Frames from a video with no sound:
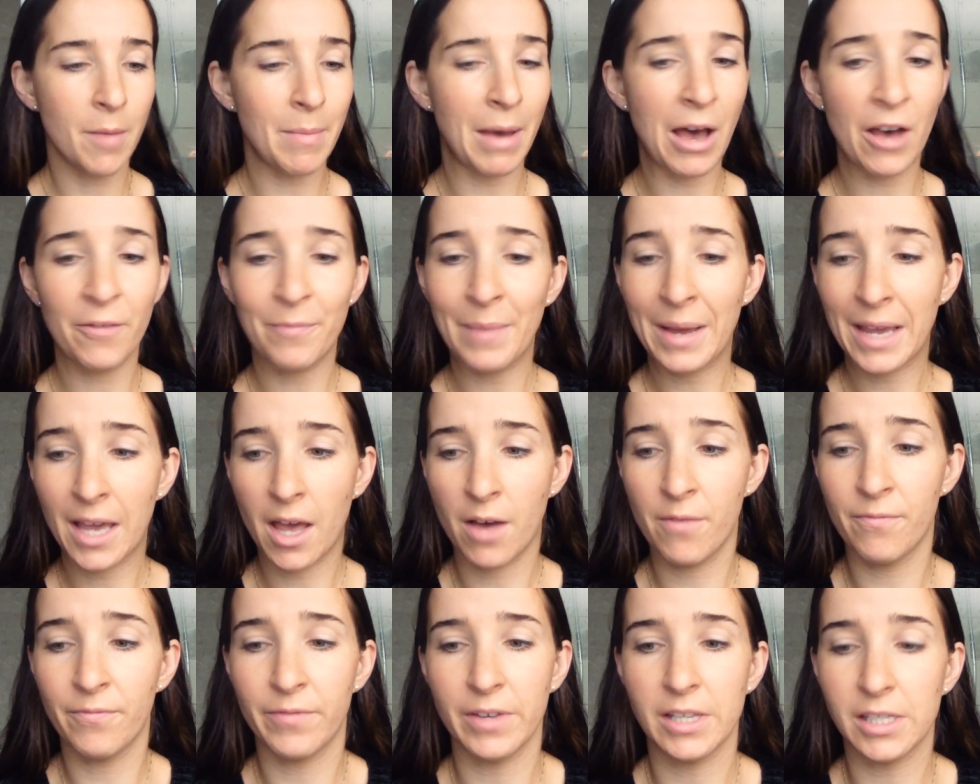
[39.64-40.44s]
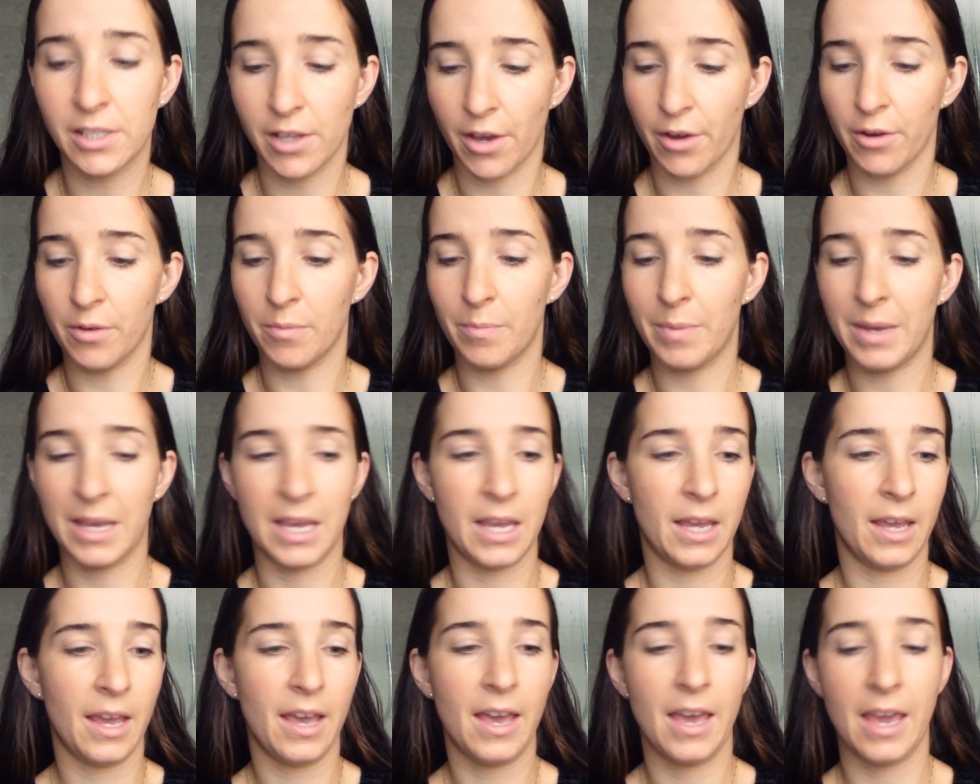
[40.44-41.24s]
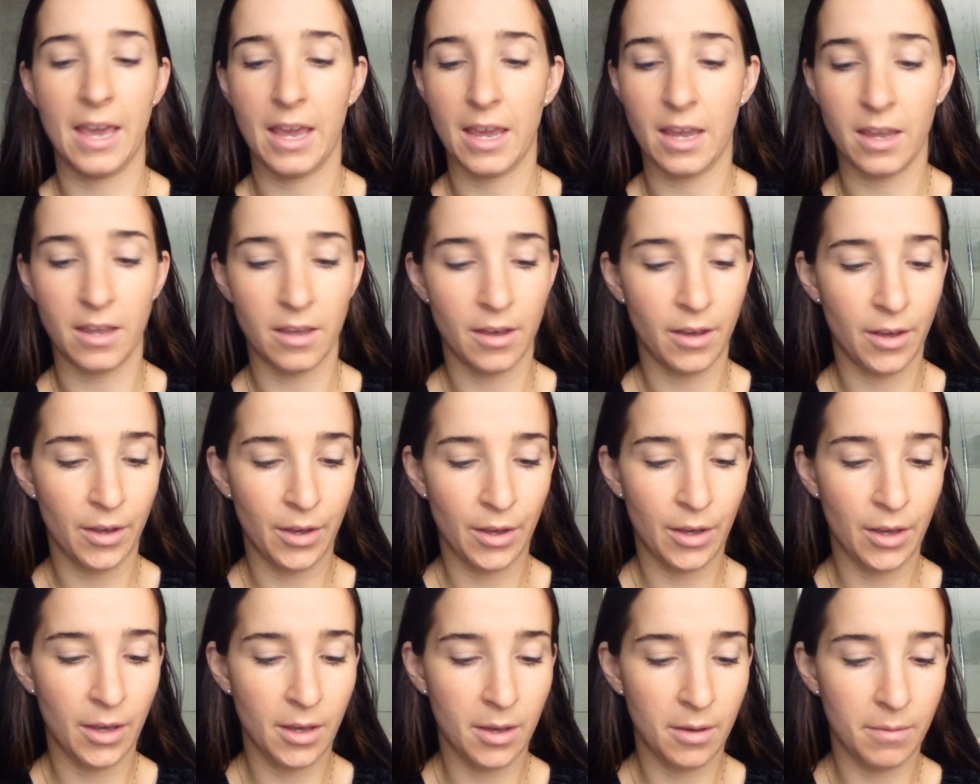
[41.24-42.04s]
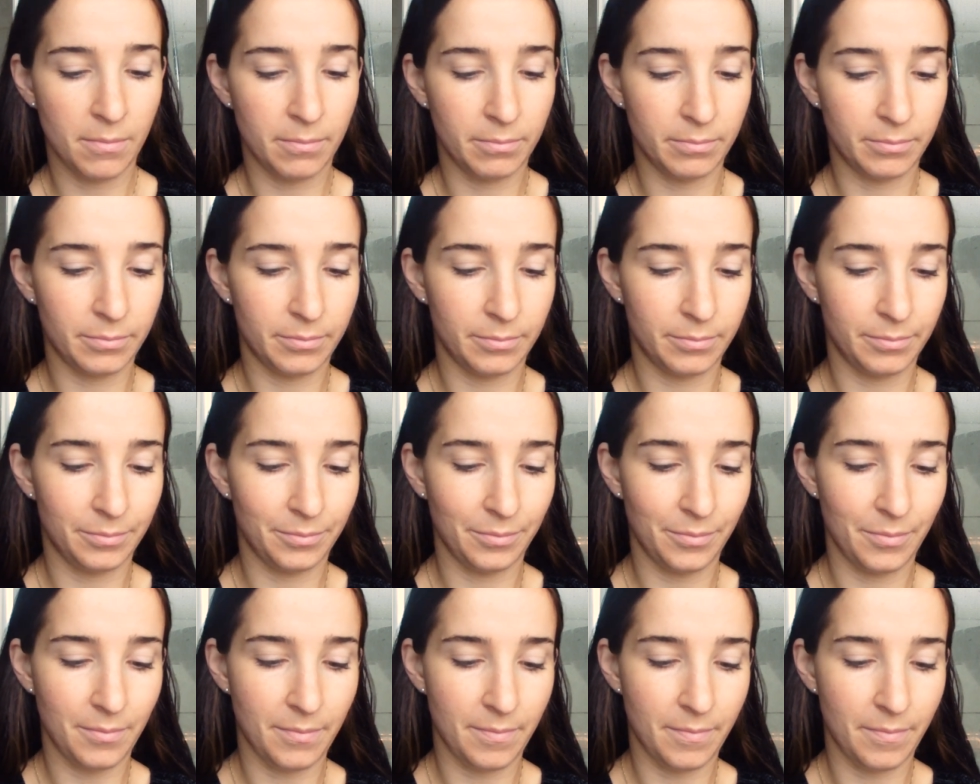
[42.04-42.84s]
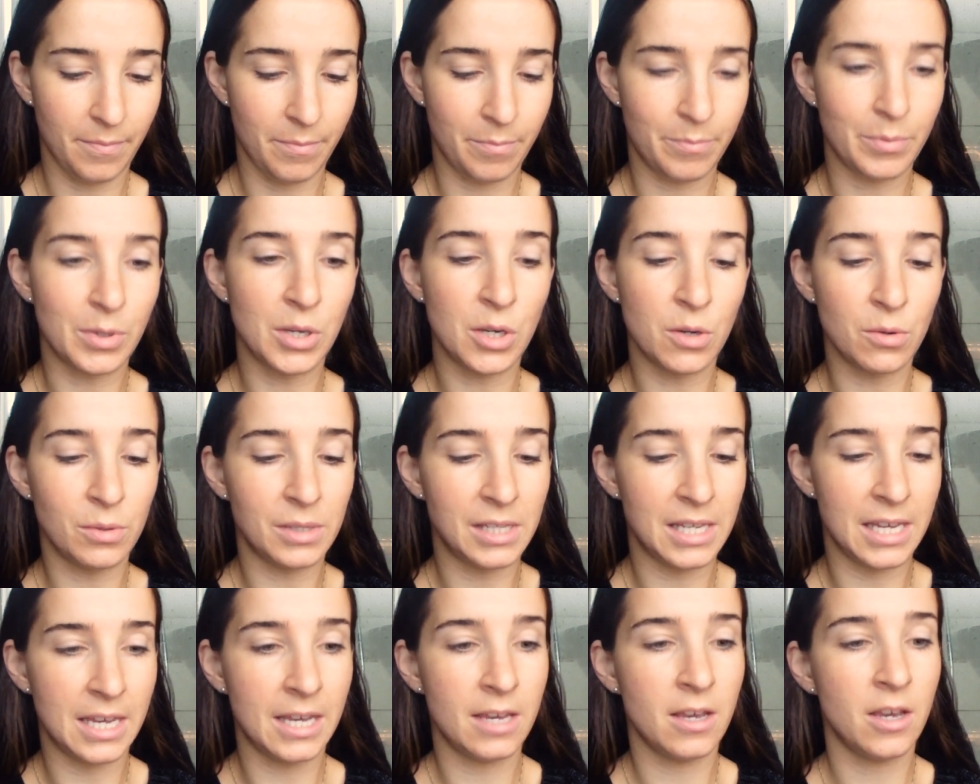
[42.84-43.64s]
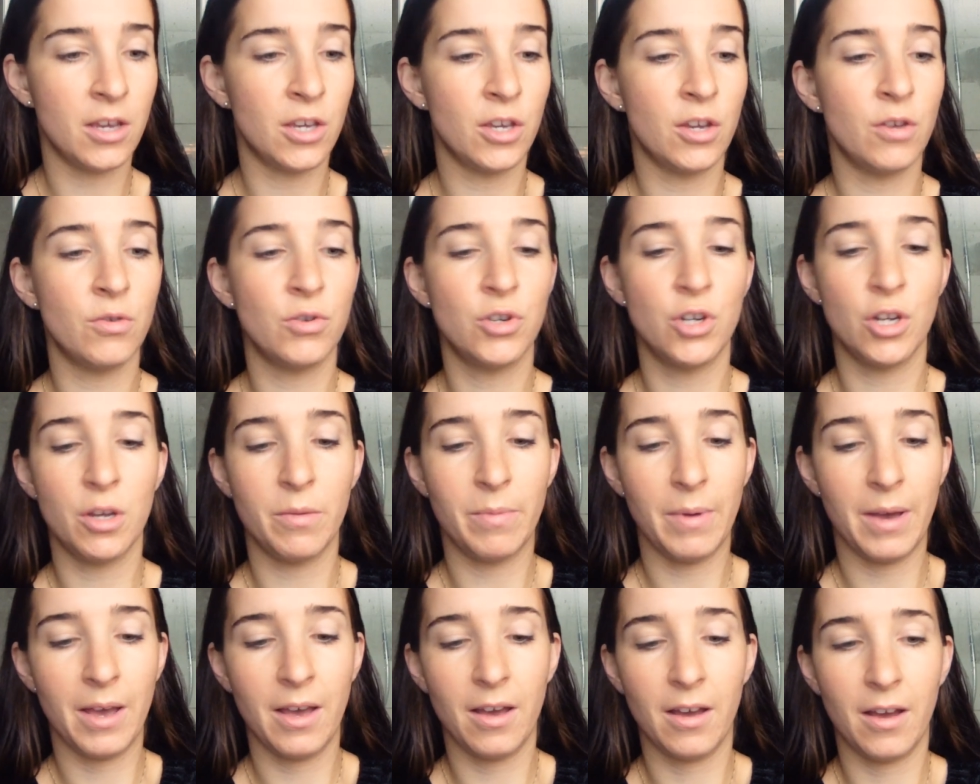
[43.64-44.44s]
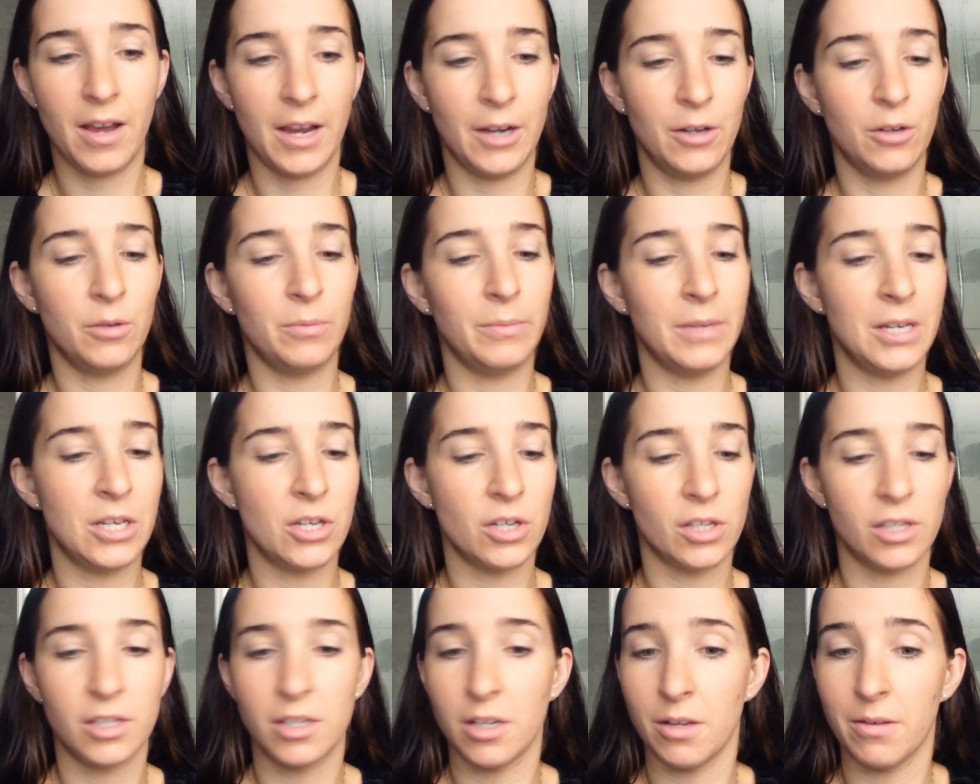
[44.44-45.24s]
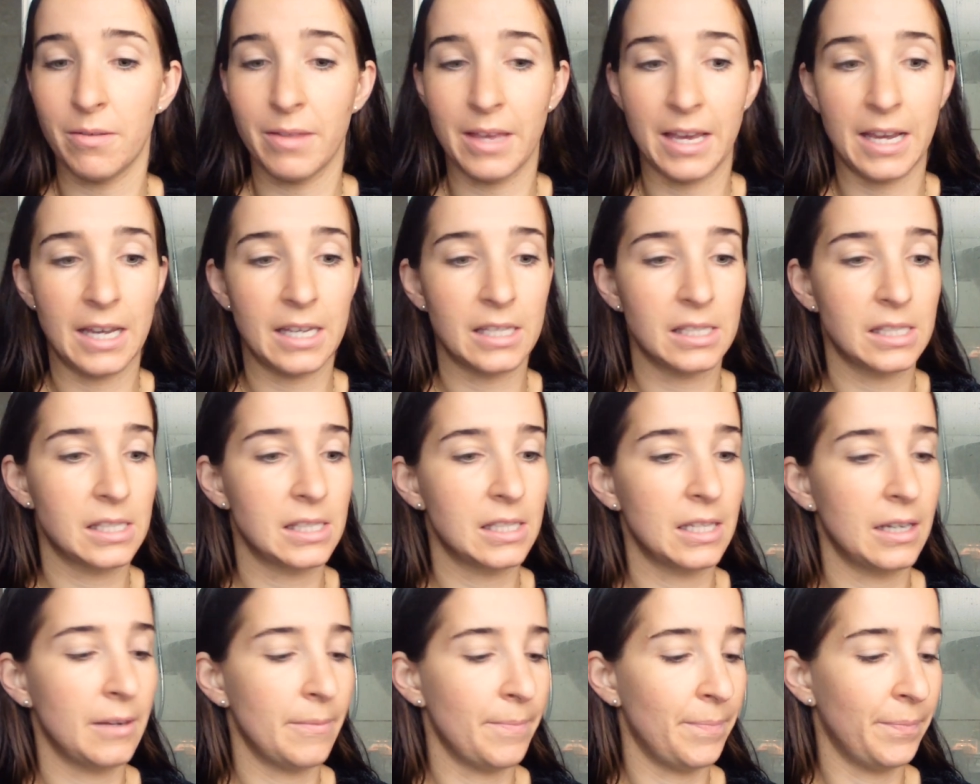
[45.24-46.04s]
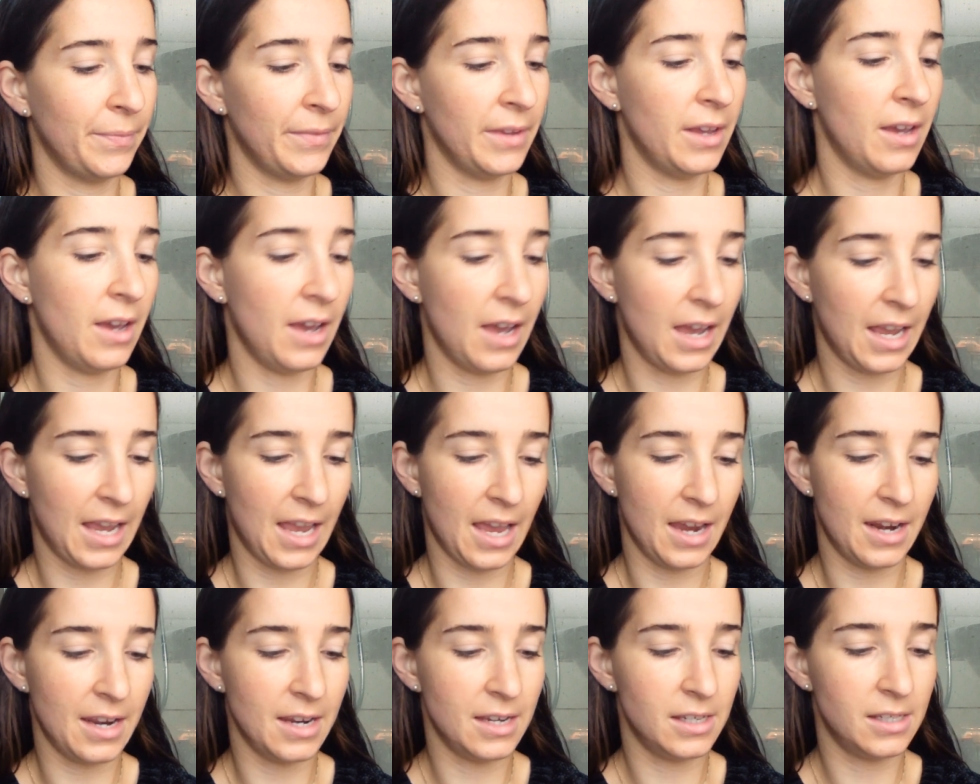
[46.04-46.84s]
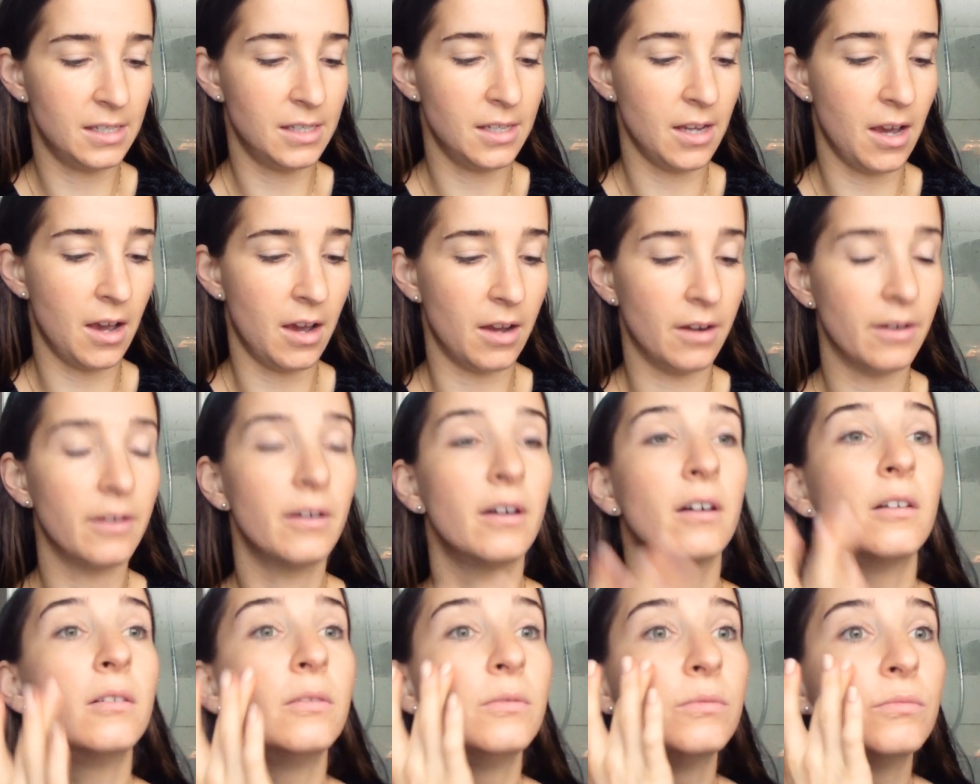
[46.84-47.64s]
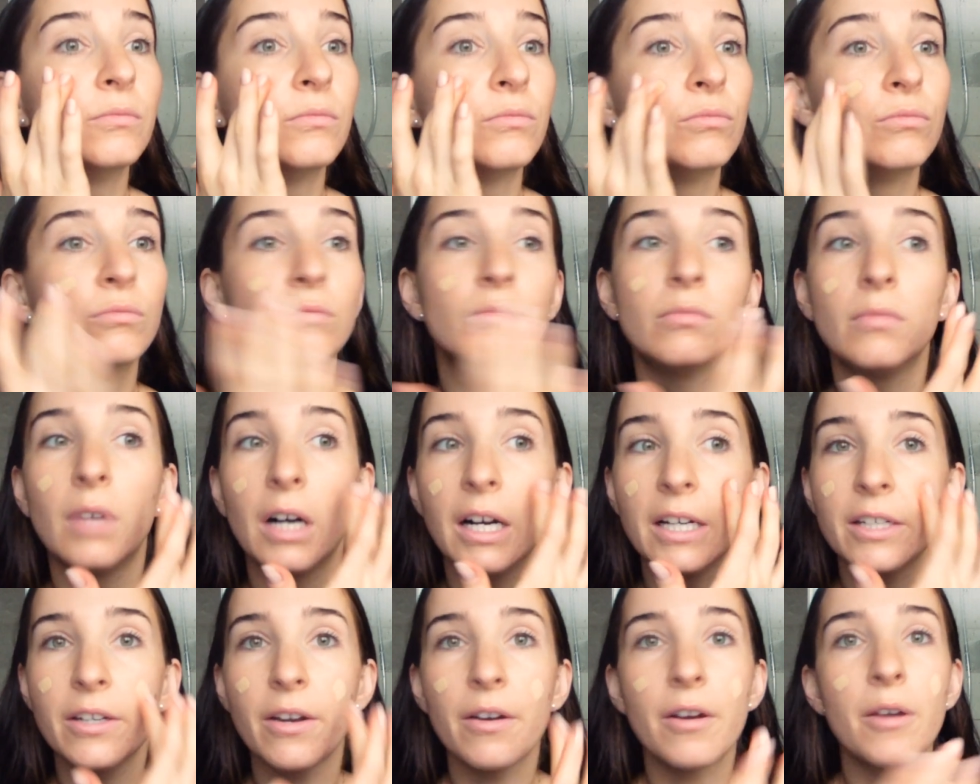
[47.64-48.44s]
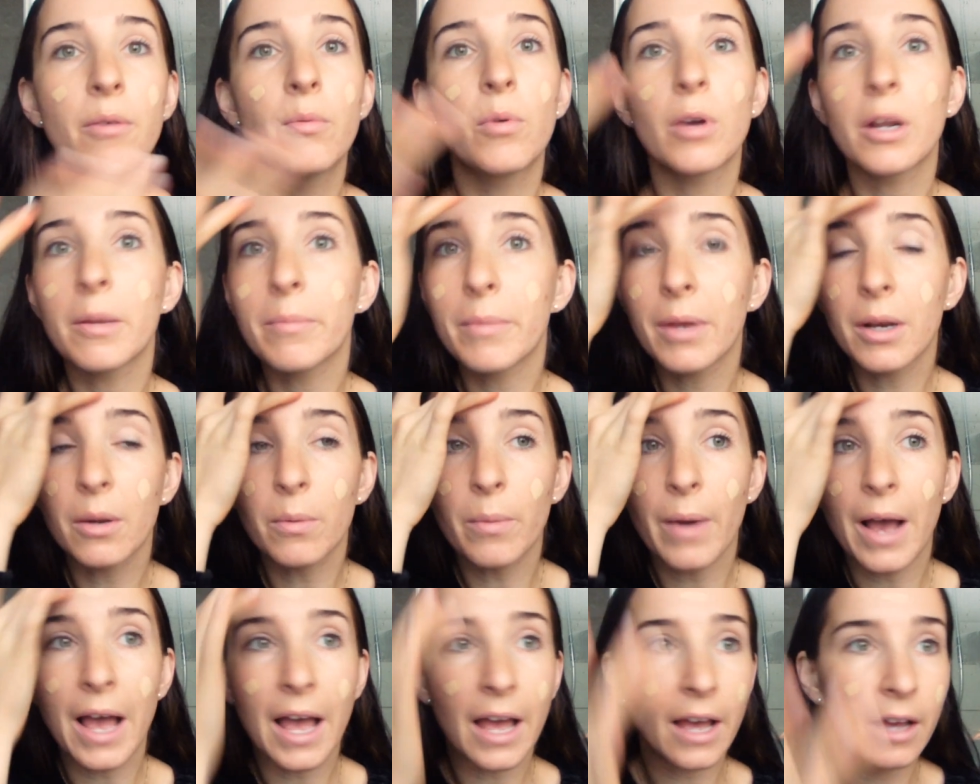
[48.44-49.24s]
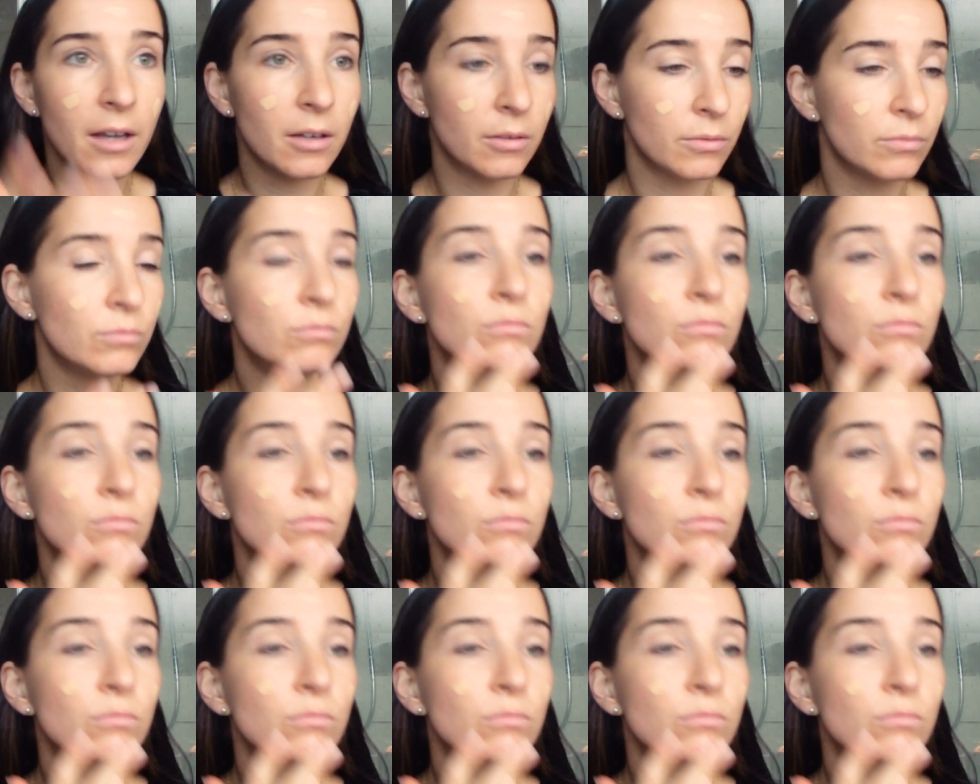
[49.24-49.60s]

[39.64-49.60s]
I'm out of my comfort zone being a beauty YouTuber. I normally just do this and get it done. I don't know what I'm gonna wear.